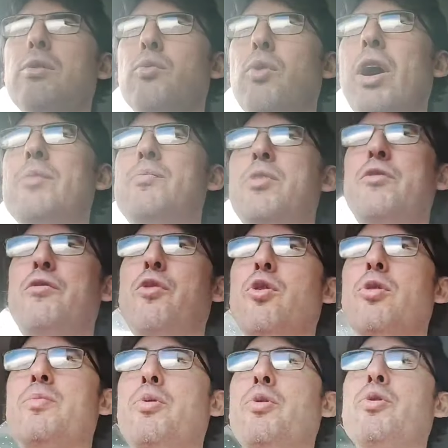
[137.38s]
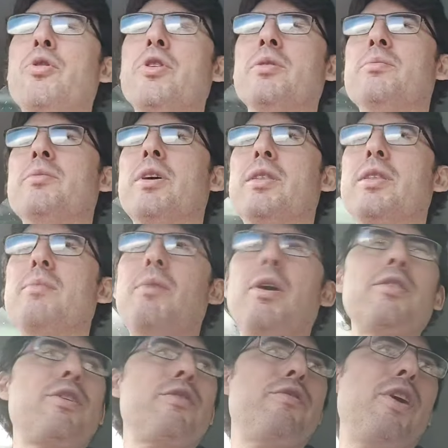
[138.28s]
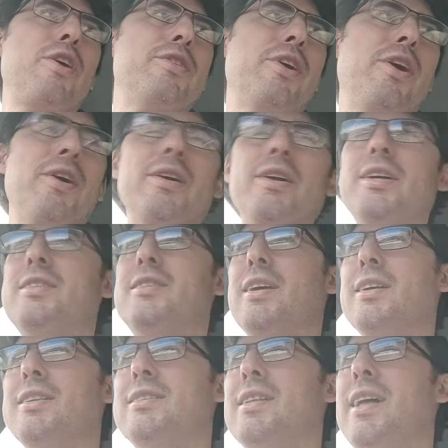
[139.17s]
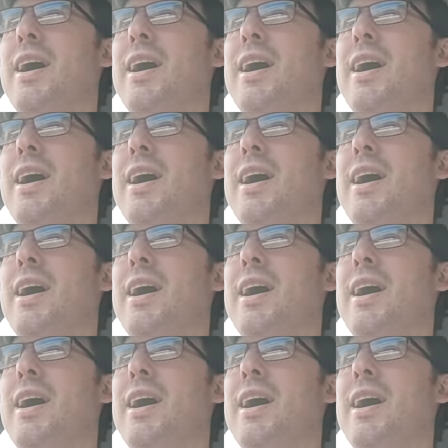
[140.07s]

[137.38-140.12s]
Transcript: right before Purim in the month of Adar. It's